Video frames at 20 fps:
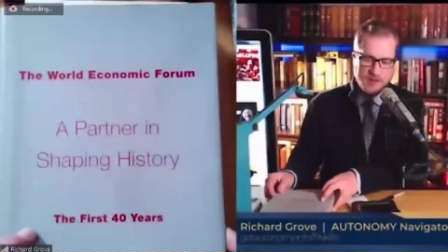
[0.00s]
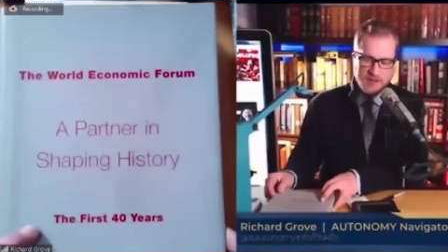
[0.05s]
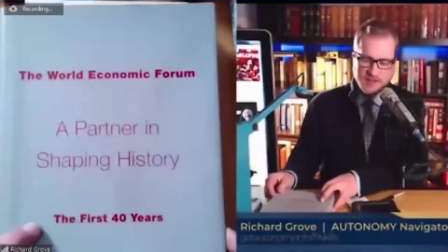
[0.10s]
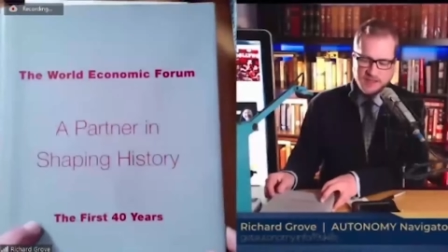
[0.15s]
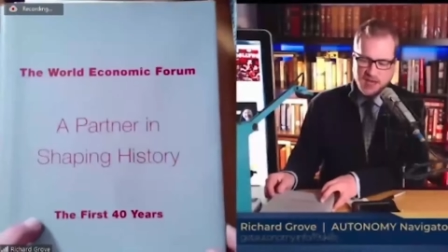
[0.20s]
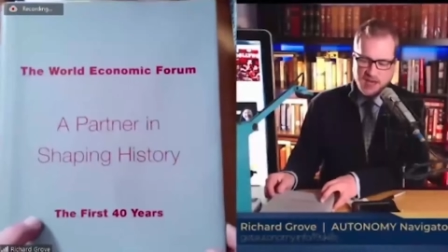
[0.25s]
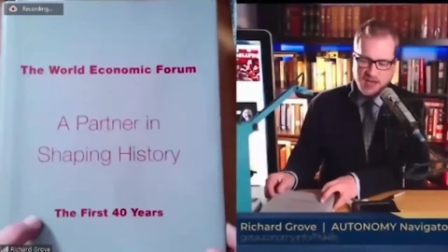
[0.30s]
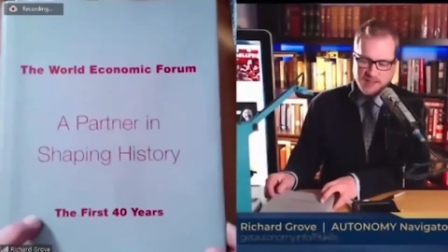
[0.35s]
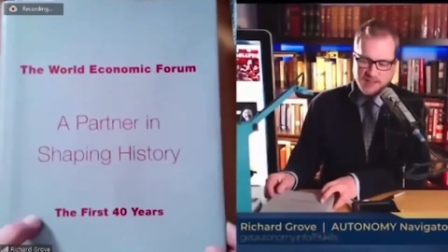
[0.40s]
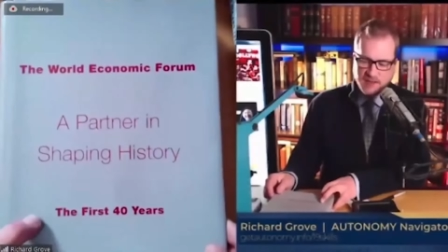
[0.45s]

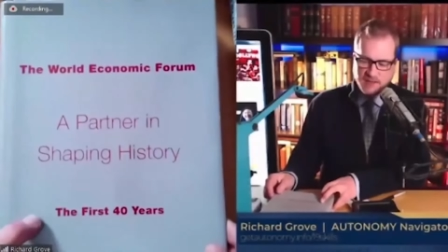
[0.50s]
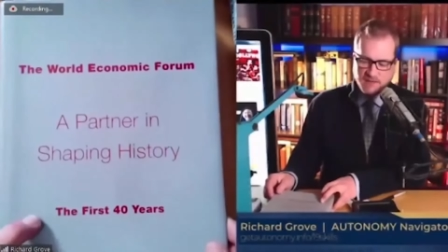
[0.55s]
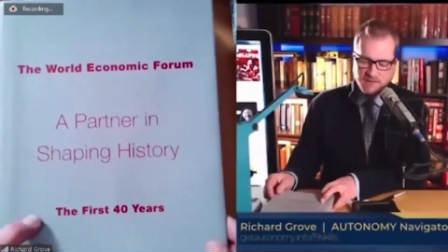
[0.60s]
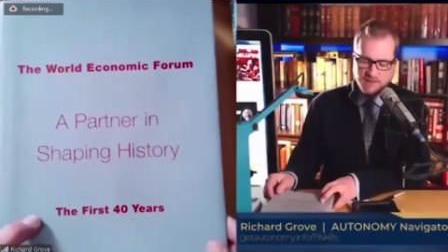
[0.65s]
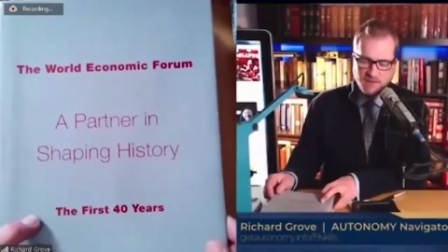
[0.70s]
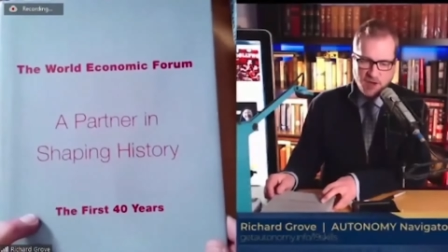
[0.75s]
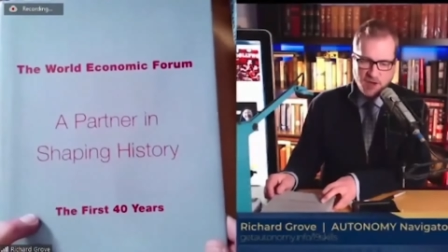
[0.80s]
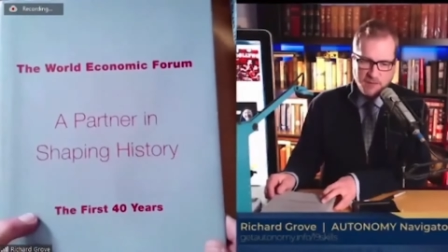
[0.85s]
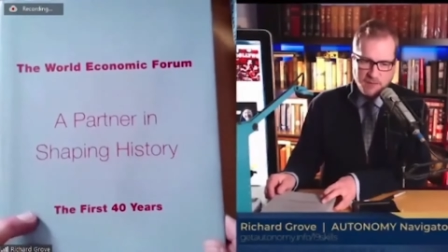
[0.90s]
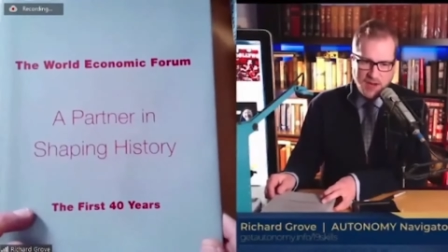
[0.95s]
this guy's their
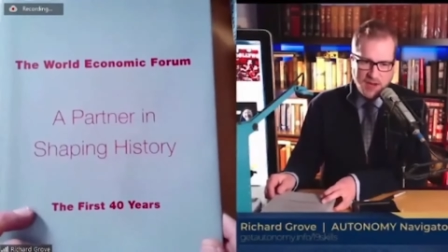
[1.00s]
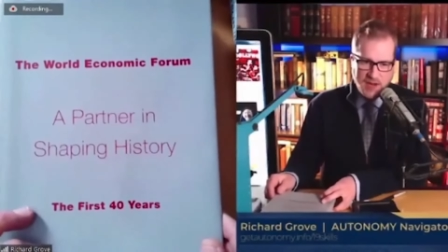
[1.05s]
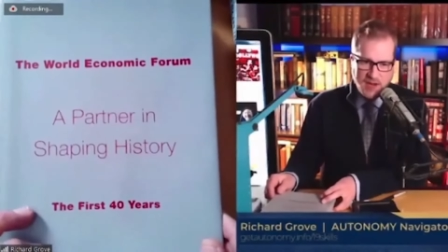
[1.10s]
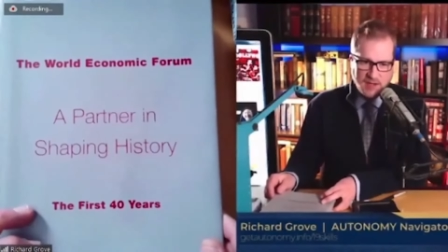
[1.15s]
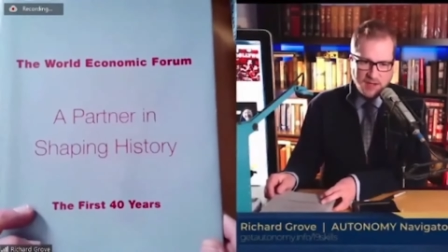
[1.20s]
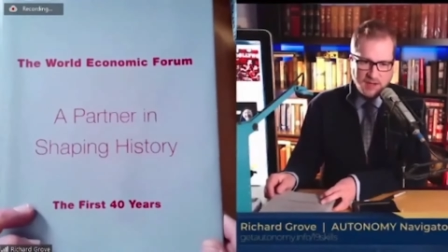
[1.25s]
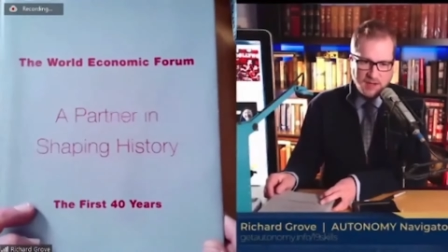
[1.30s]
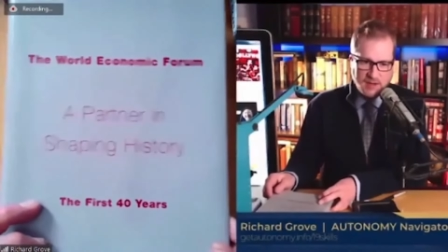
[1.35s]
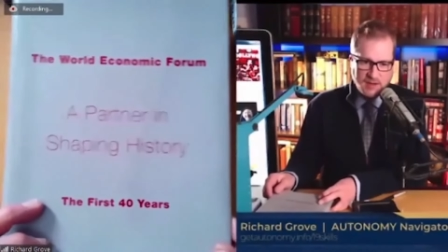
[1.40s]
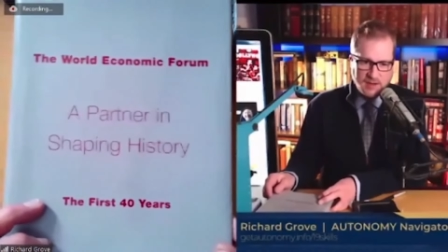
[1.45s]
front
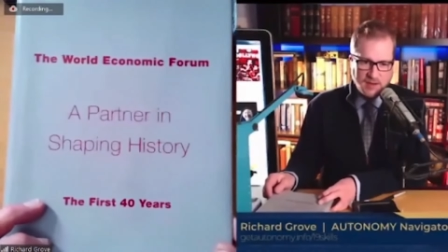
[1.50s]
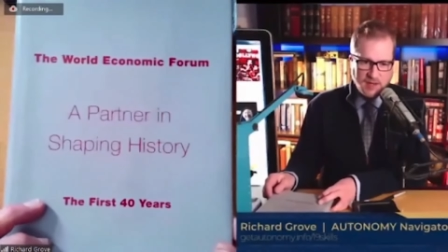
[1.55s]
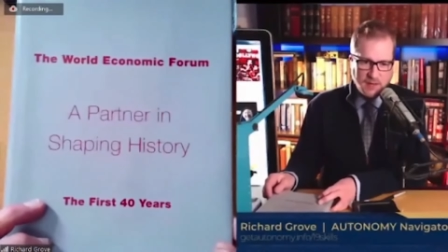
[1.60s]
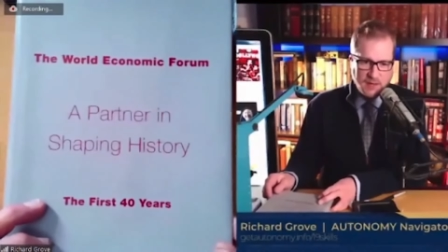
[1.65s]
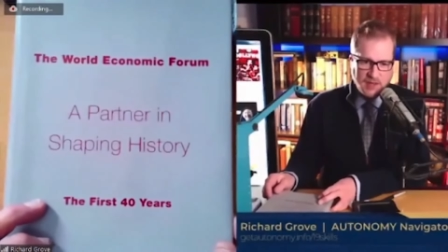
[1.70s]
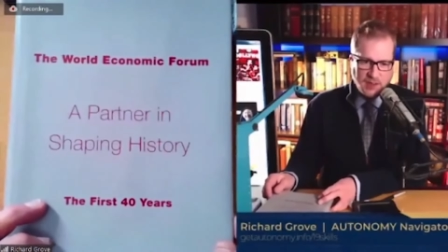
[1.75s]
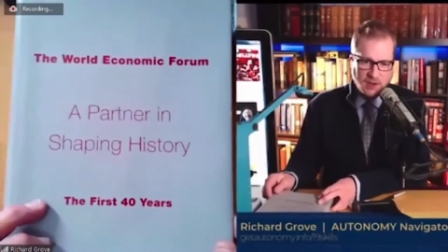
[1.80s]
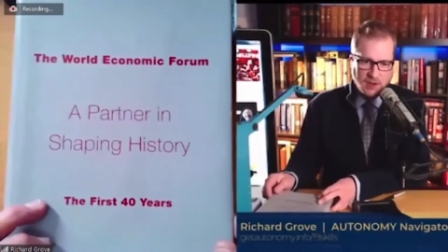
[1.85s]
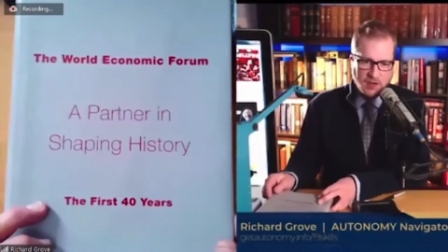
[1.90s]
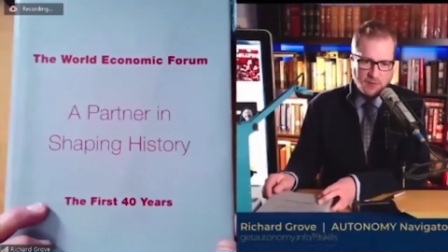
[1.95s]
man.
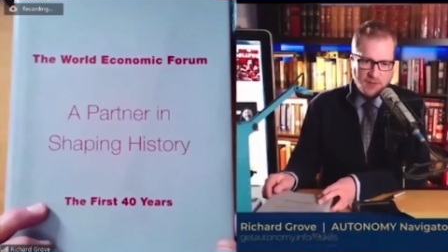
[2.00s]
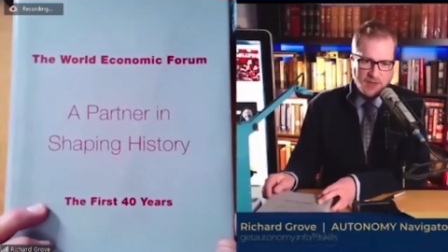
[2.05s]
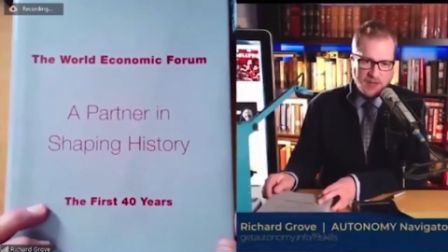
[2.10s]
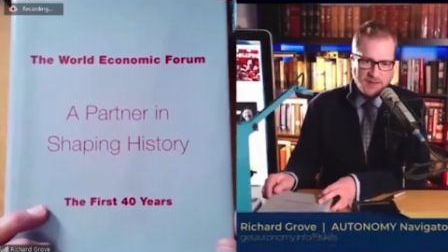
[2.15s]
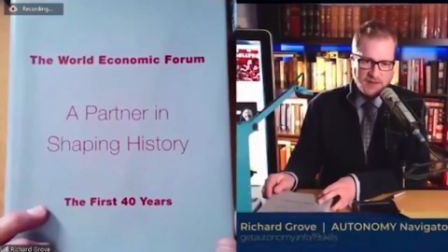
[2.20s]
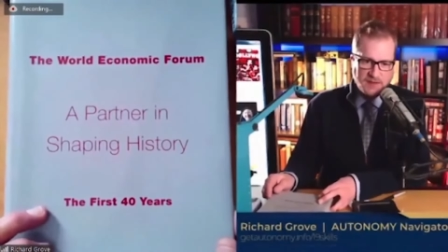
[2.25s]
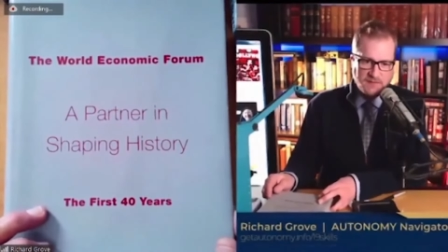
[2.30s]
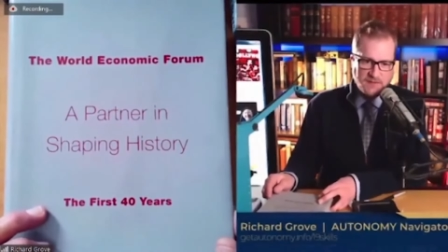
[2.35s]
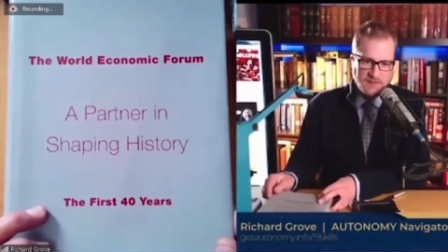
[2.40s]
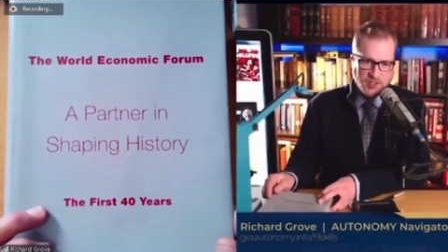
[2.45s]
Let me learn
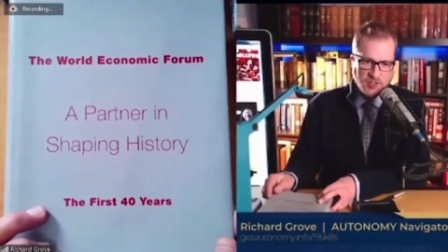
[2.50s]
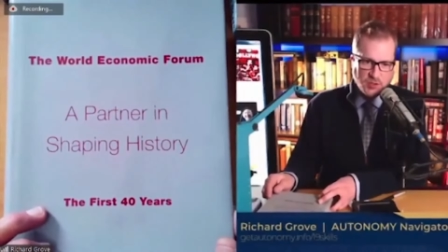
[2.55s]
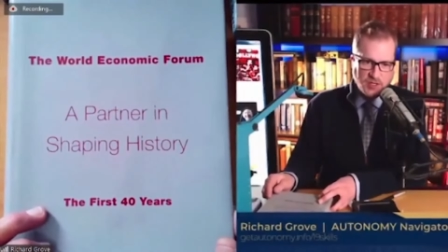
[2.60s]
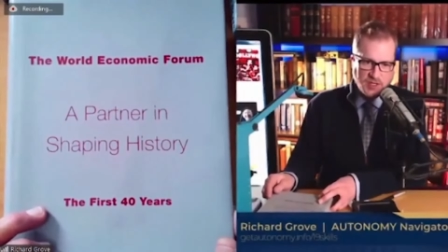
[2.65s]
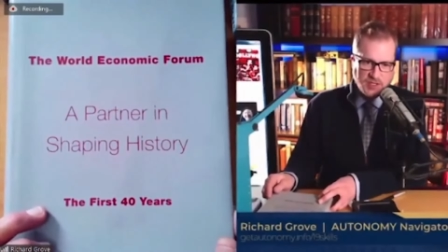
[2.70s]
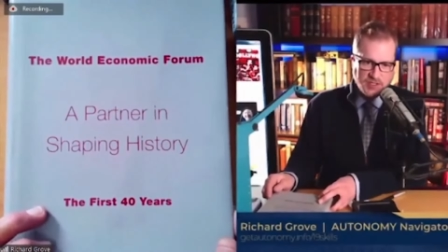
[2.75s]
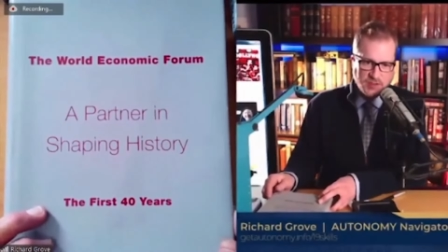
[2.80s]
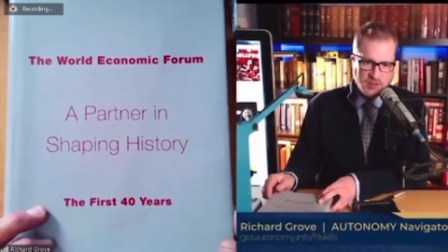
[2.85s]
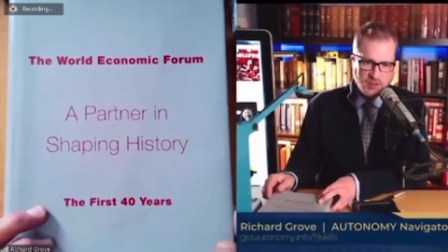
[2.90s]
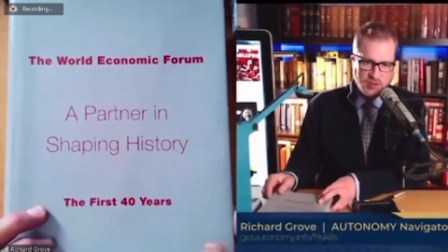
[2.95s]
about the official
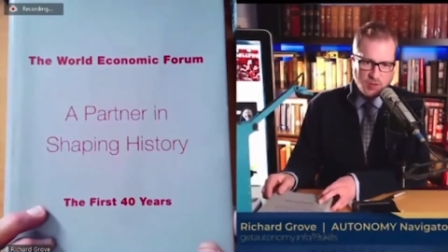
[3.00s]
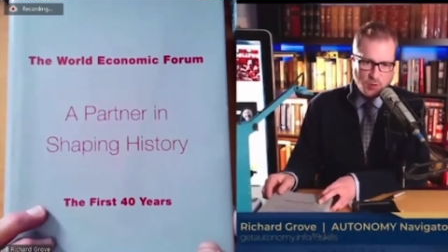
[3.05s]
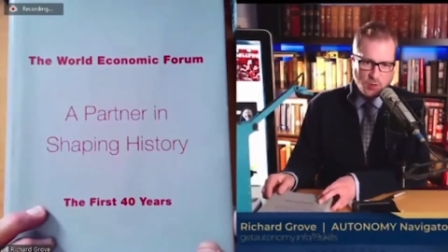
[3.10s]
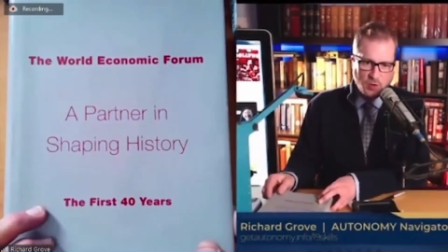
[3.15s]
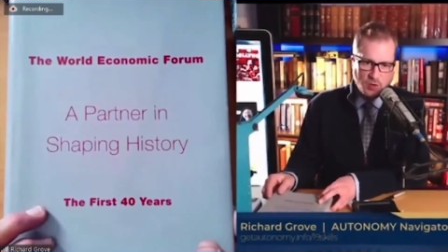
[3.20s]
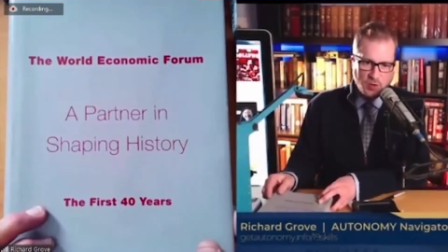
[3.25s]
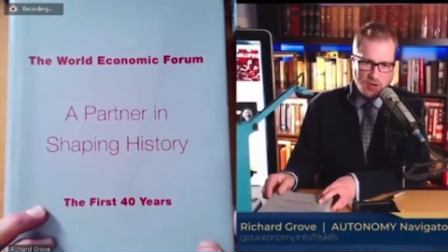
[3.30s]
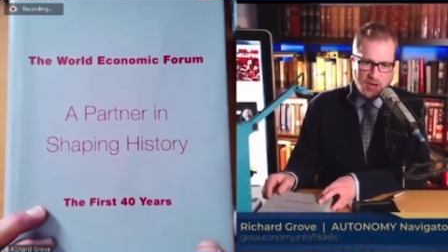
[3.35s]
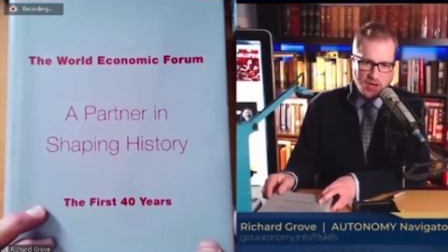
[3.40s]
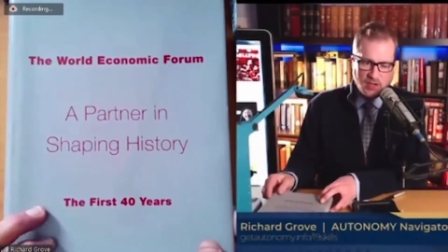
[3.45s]
history of the
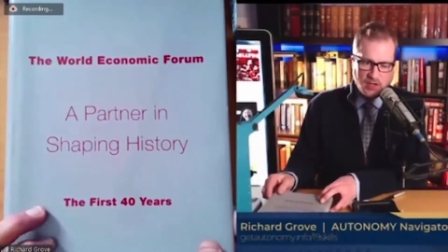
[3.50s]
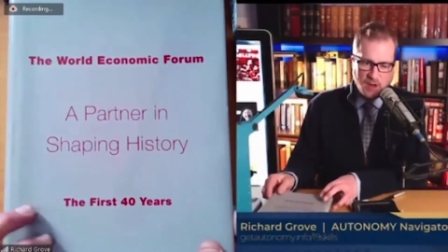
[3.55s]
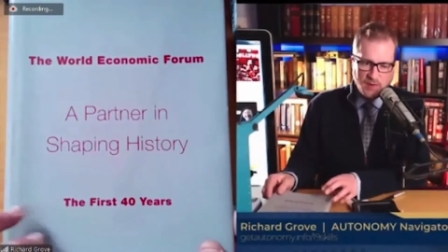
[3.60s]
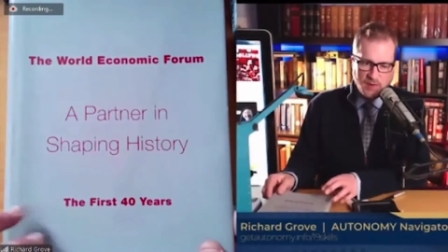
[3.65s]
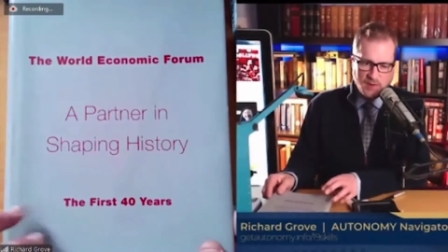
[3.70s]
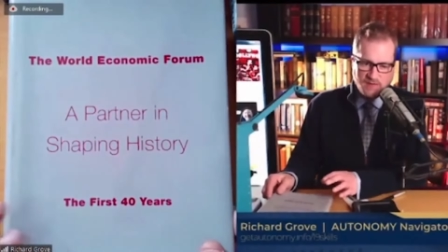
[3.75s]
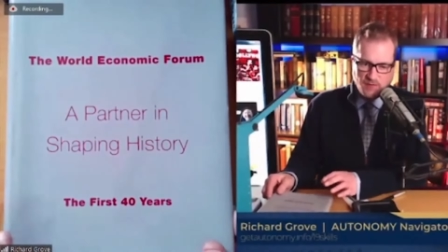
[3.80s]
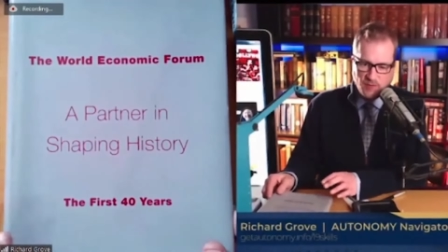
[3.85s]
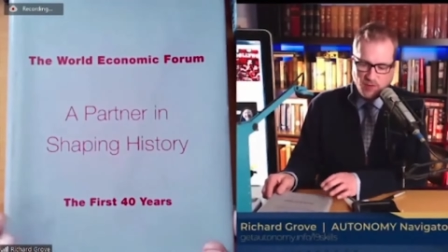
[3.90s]
World Economic